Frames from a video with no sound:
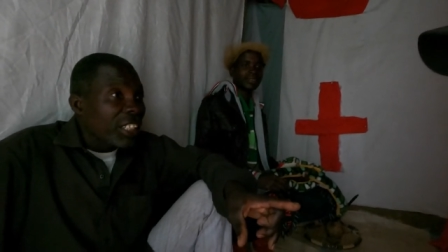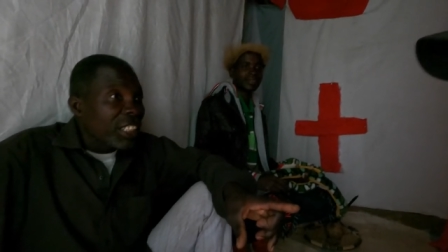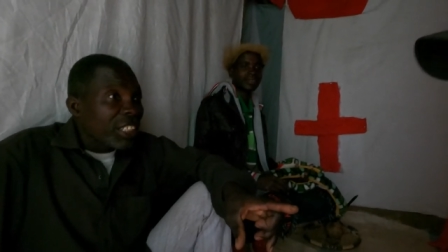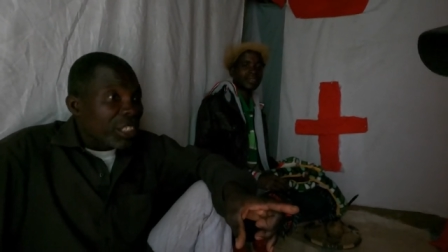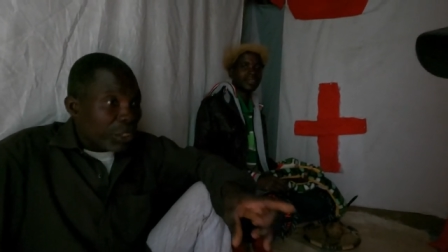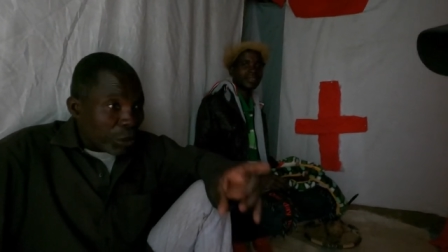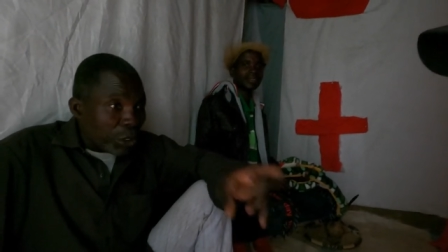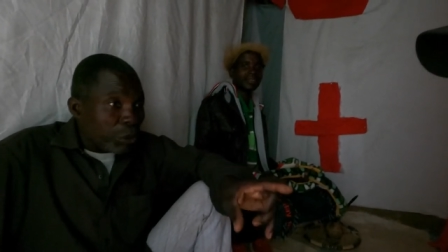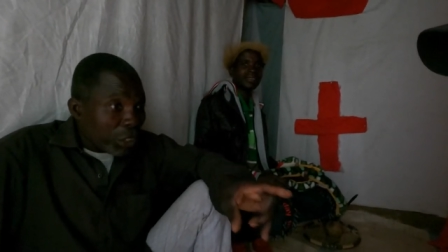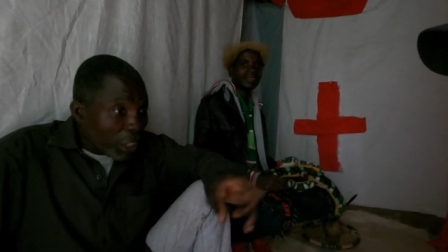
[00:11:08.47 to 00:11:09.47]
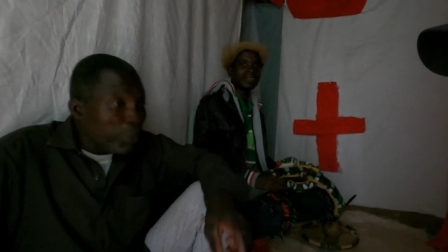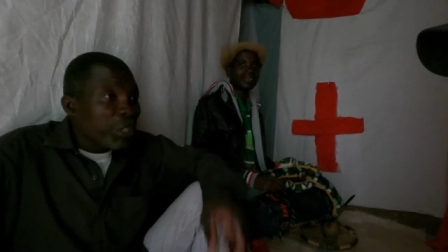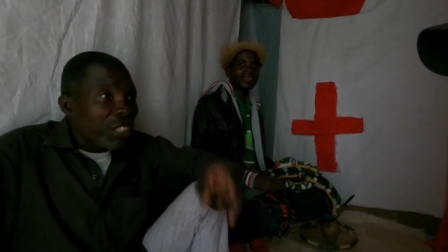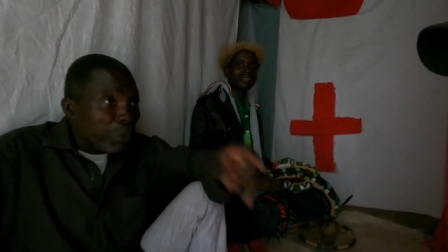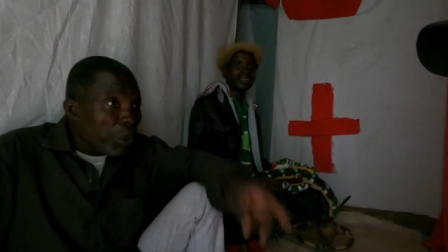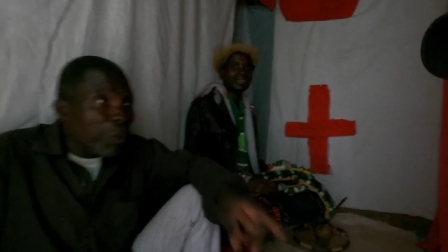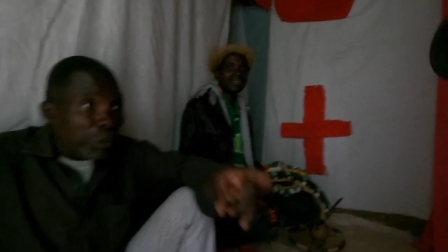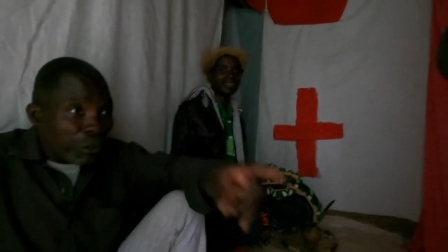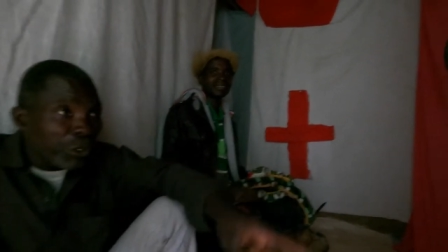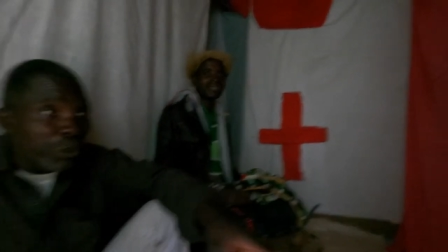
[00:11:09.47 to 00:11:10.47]
Okay. So tell me the
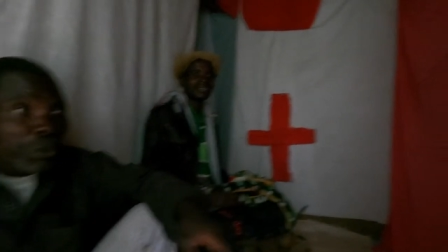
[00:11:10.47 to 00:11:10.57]
problem of you.